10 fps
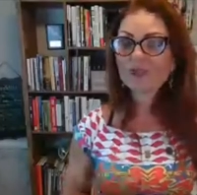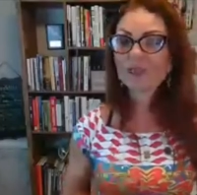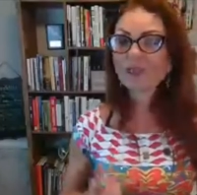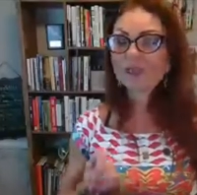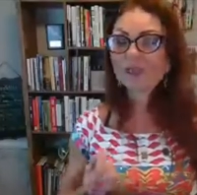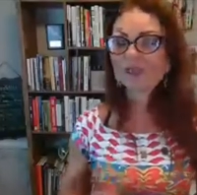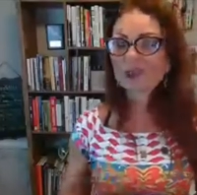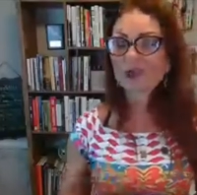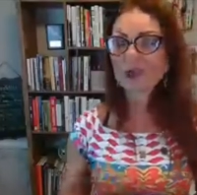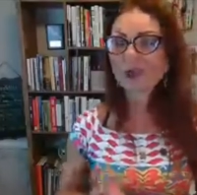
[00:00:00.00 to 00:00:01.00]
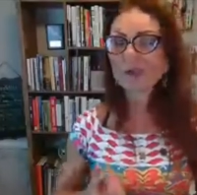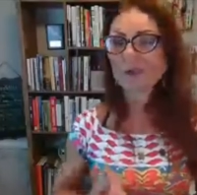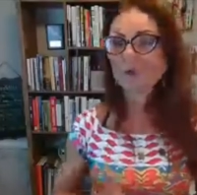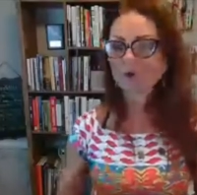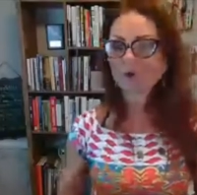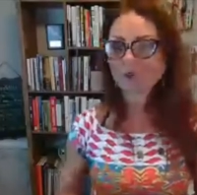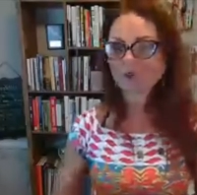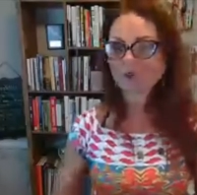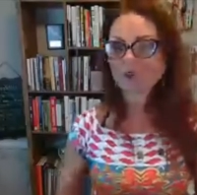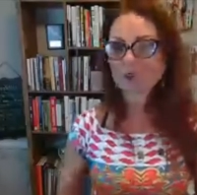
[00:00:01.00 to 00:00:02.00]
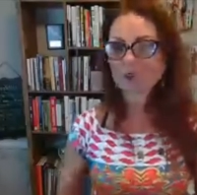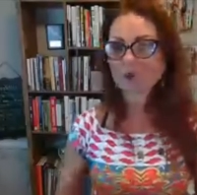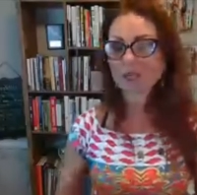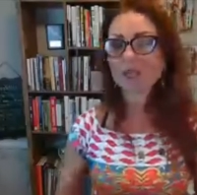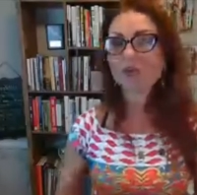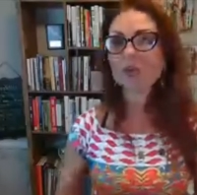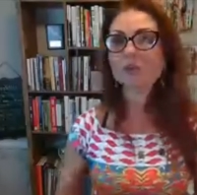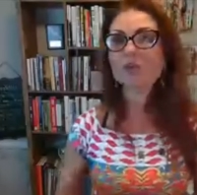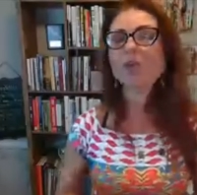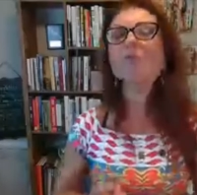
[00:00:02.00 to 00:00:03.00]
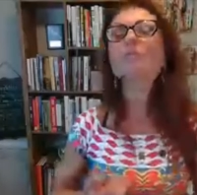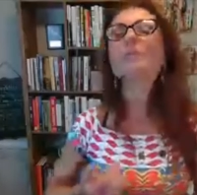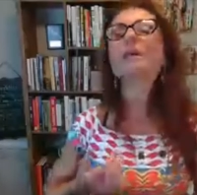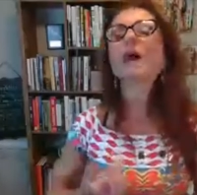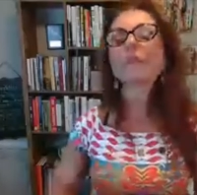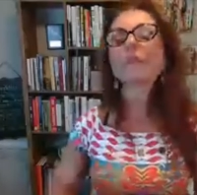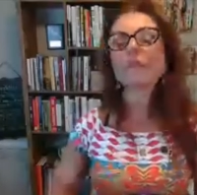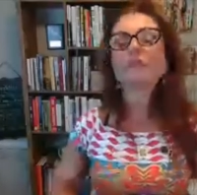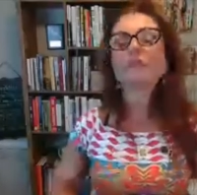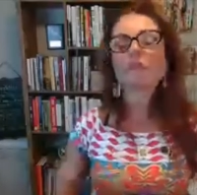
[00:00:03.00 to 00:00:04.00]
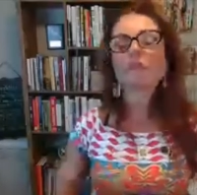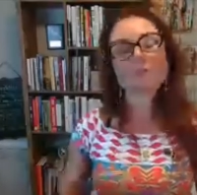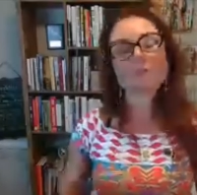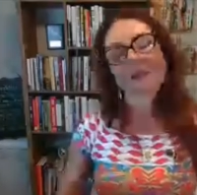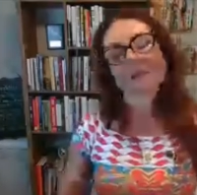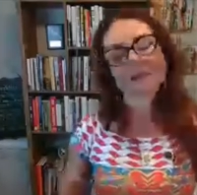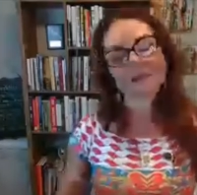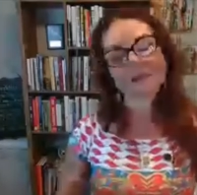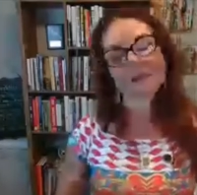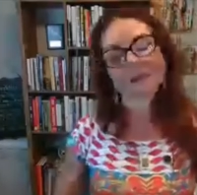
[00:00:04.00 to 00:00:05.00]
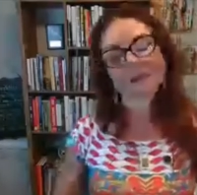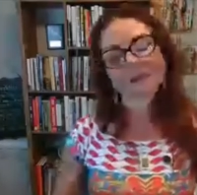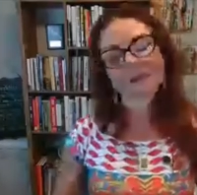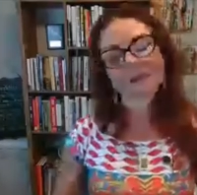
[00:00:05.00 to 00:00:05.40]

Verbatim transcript: If something is so important for you that you you becoming so obsessed